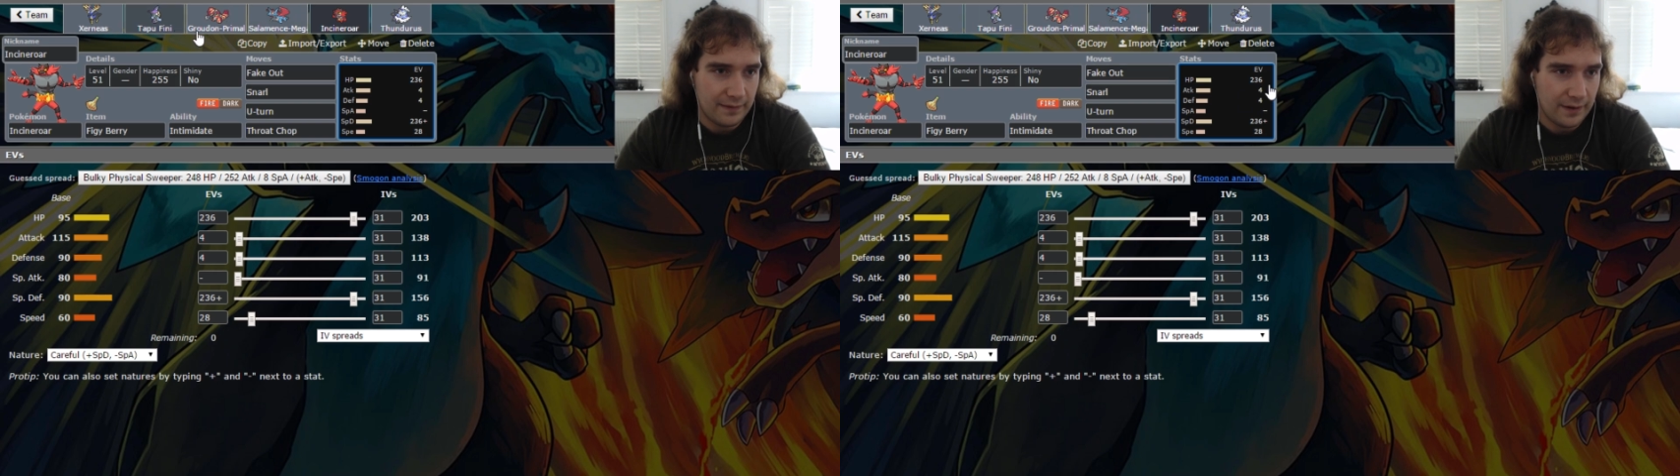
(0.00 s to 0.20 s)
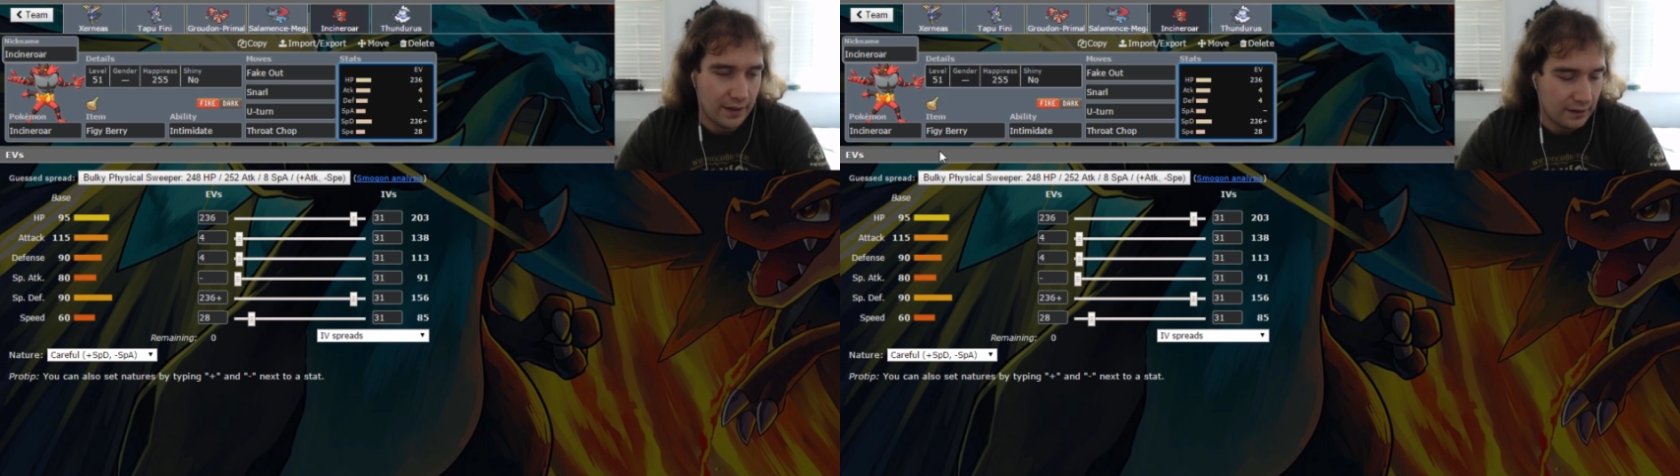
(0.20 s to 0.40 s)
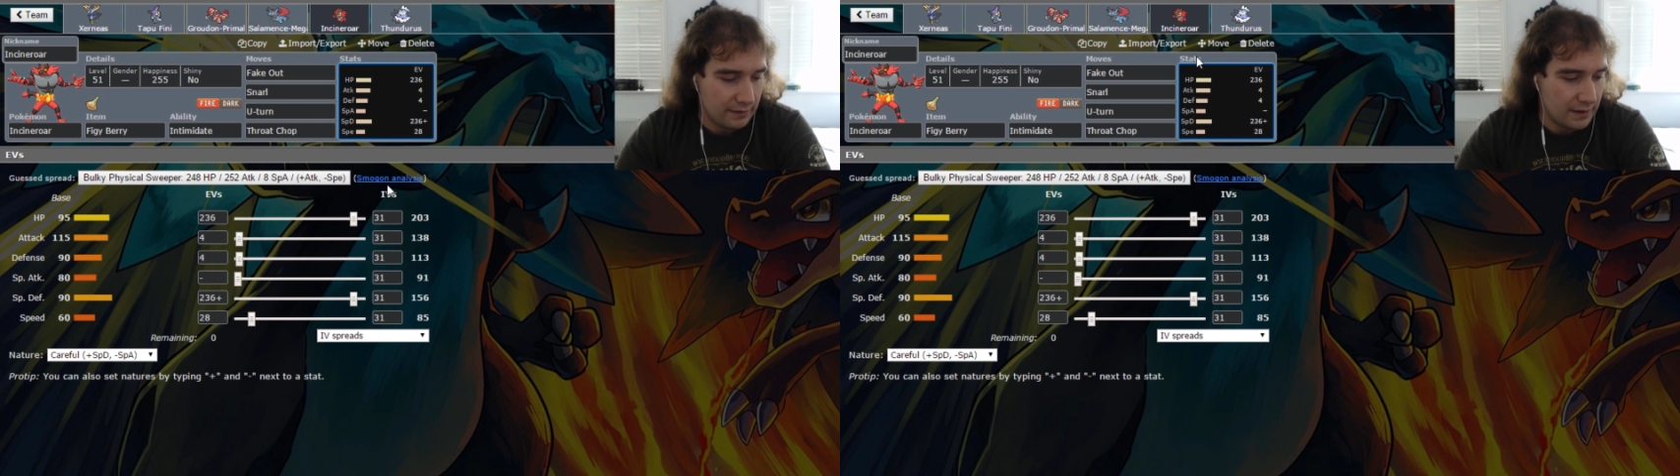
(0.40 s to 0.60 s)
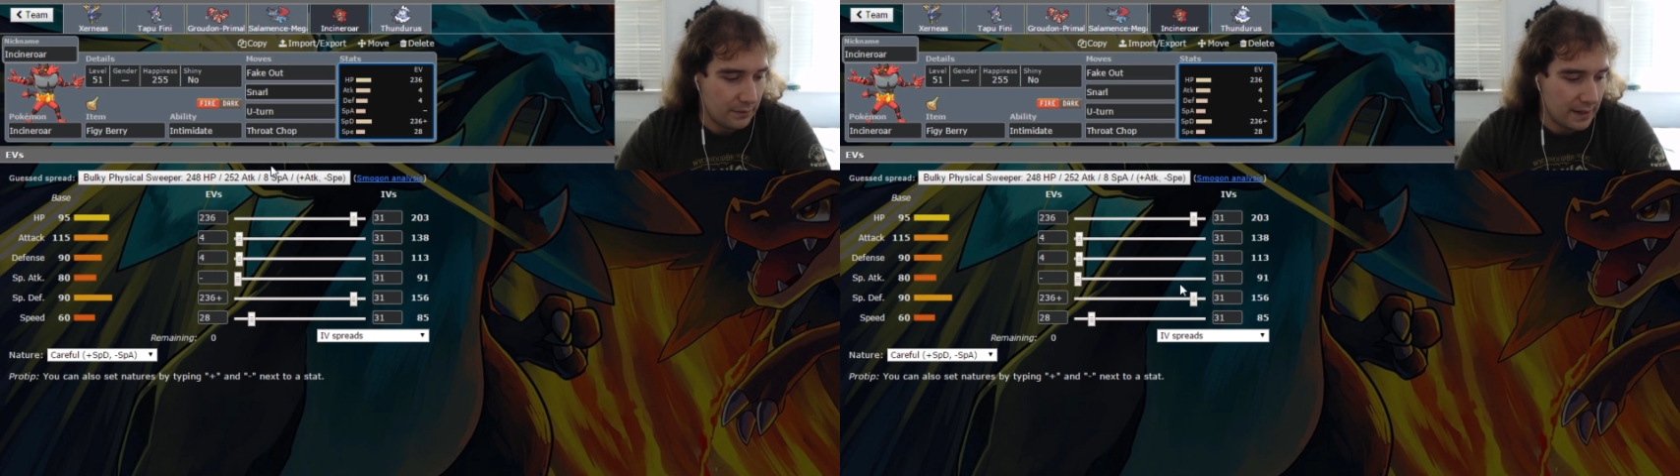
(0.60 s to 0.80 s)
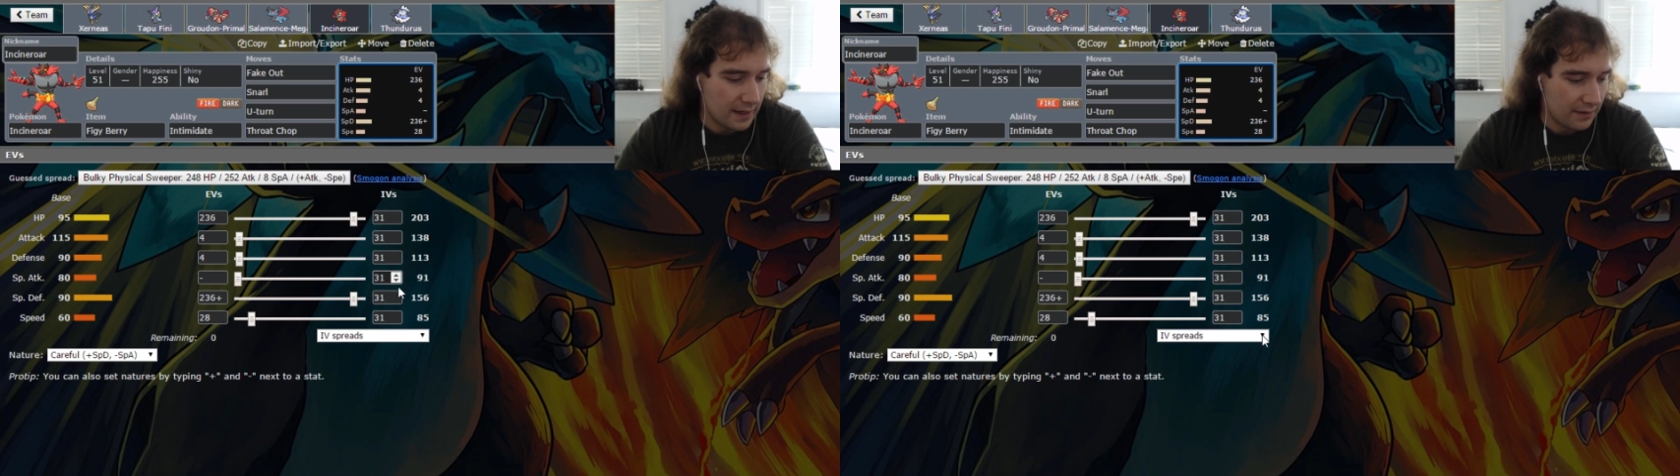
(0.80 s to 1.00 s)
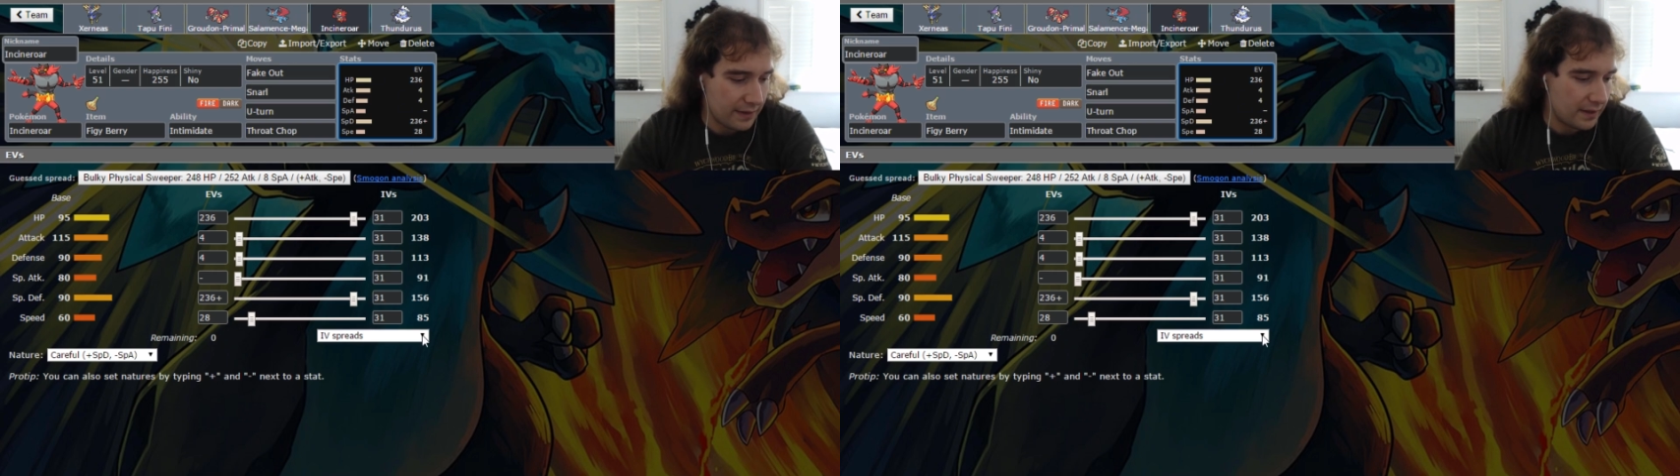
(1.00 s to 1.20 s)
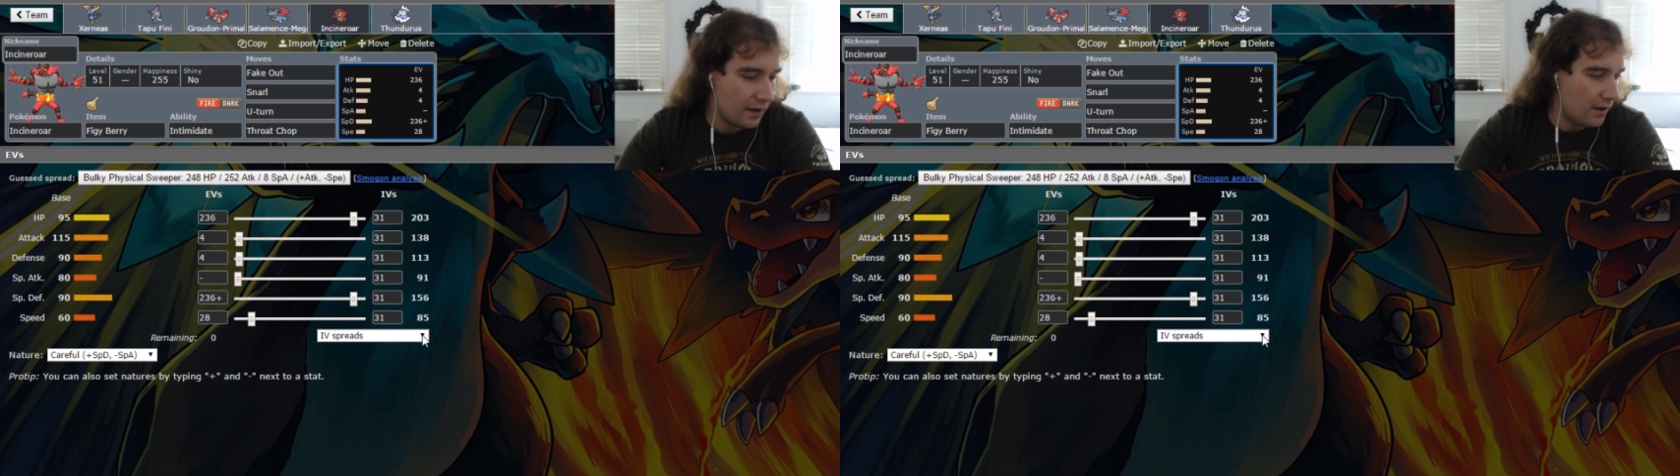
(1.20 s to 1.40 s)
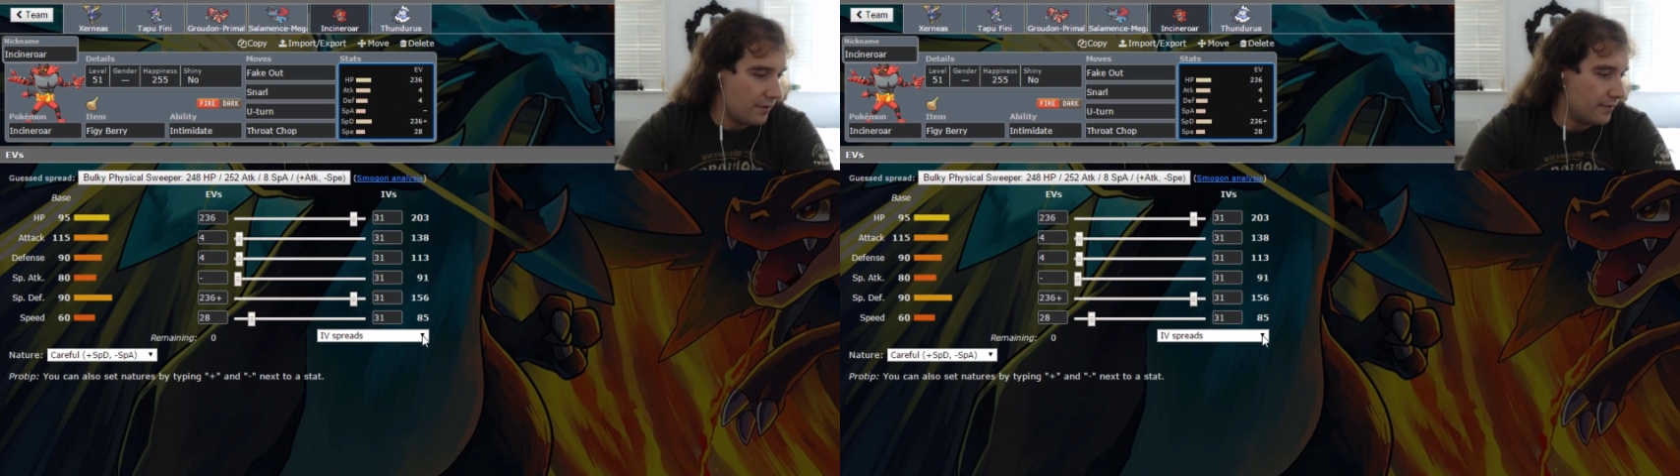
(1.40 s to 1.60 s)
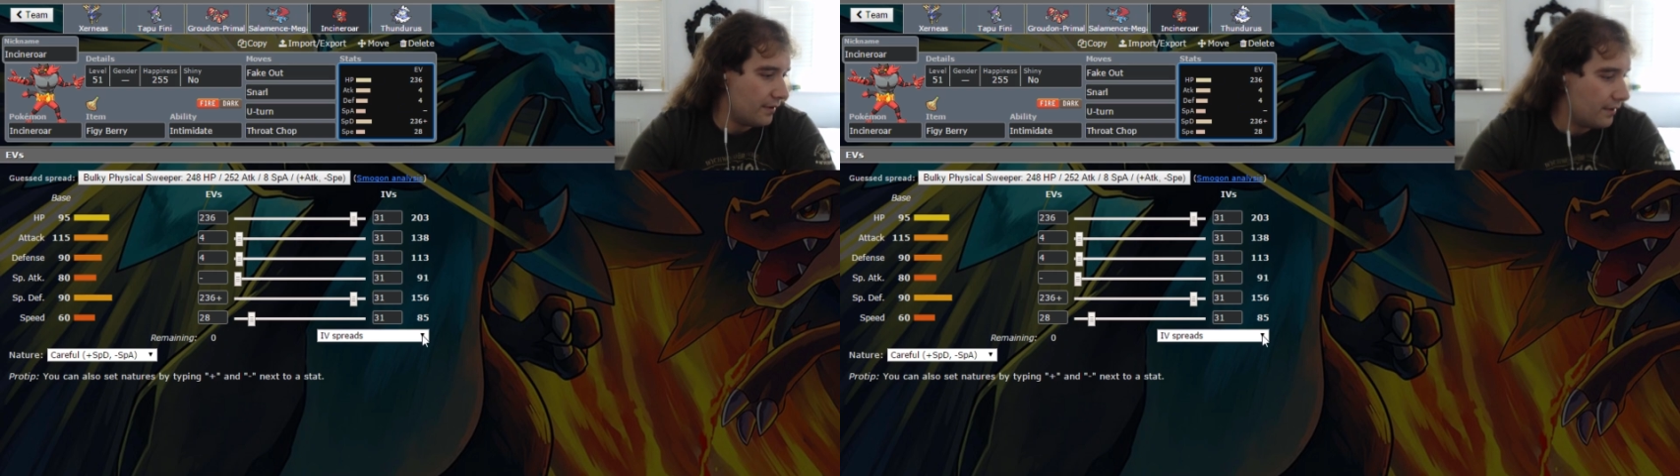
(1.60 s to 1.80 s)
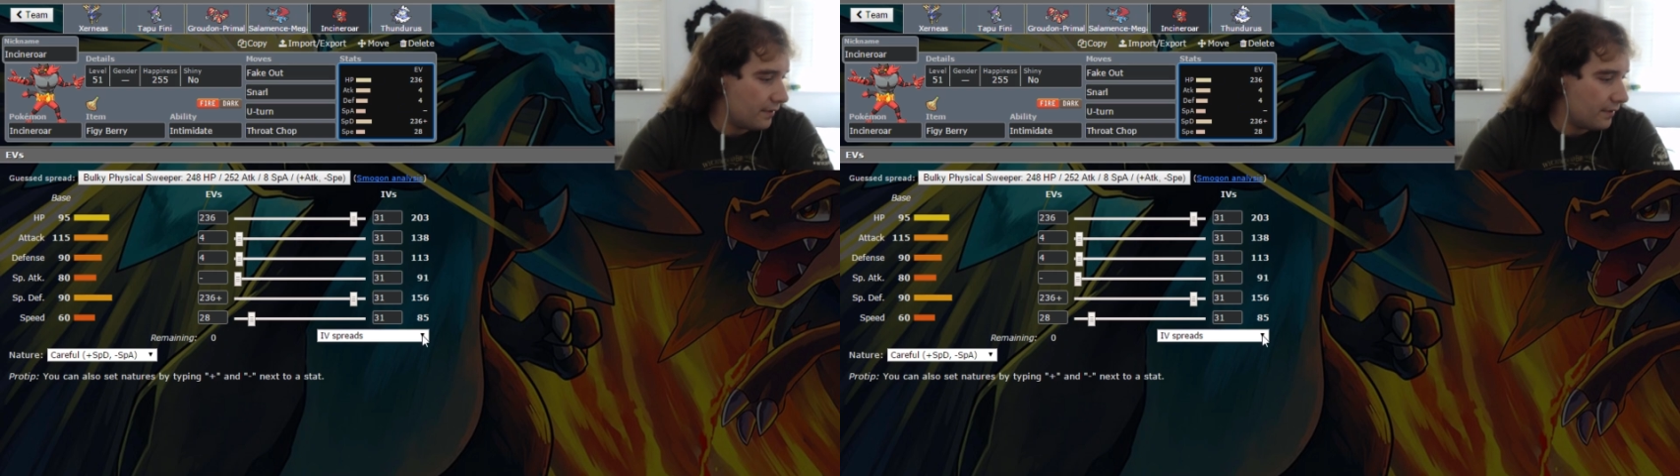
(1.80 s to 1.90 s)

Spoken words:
earlier in the week. I think on